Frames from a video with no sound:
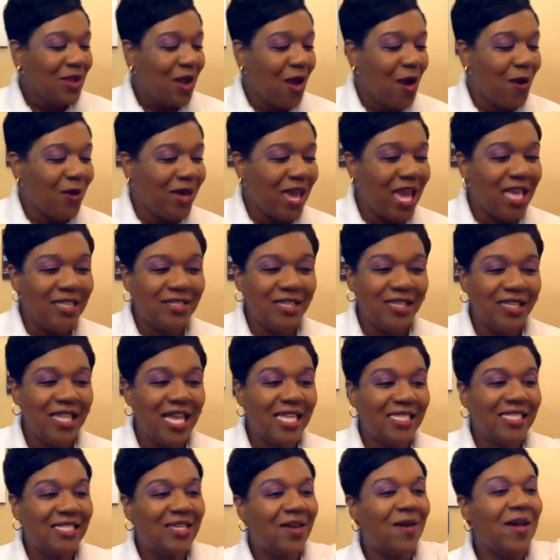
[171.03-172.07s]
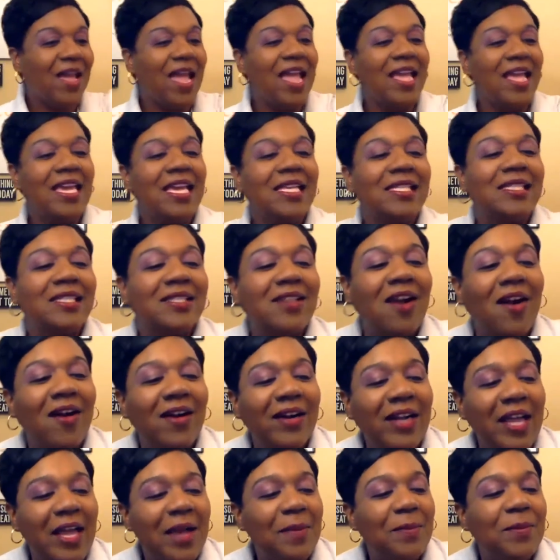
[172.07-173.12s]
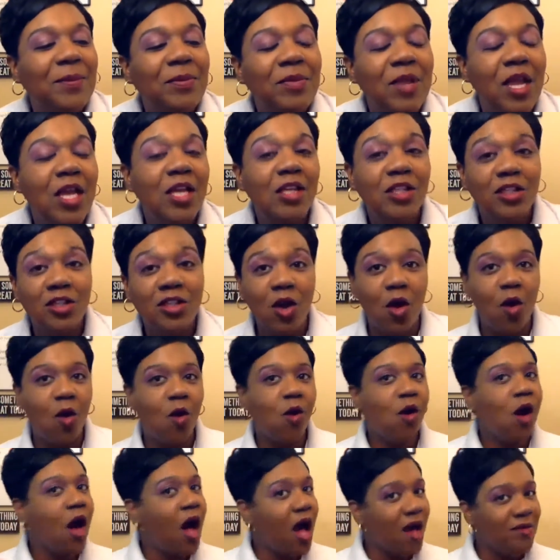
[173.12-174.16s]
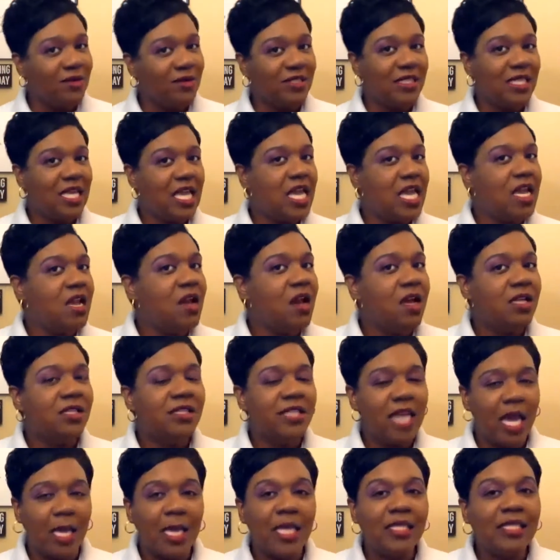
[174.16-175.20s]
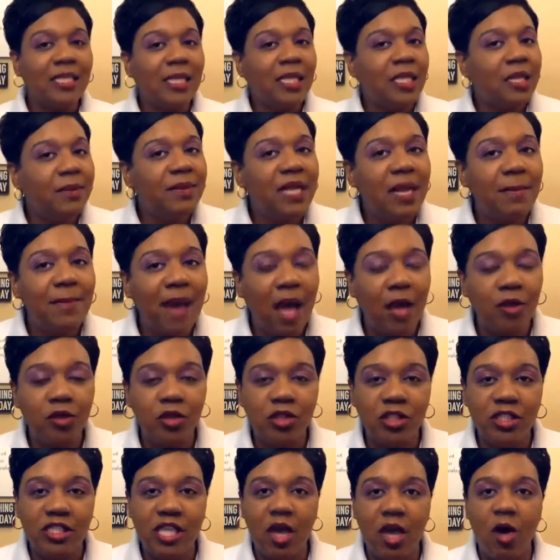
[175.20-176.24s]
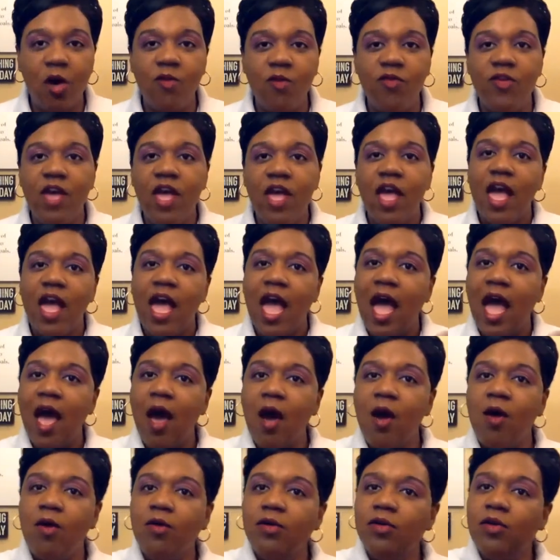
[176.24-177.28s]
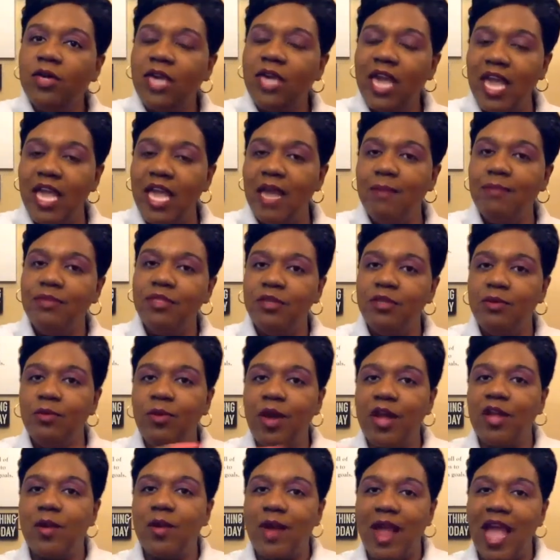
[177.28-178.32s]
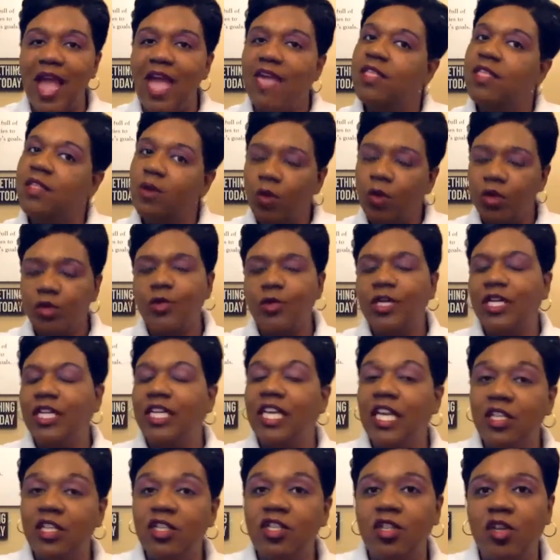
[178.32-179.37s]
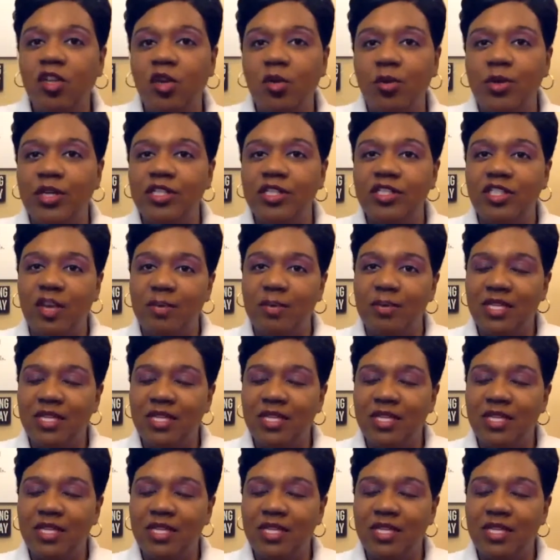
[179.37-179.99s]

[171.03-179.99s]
Okay, so let's go ahead and get started. So, obviously, tell us a little bit about yourself, how you came to where you're at, and of course, we're going to get into the career stuff.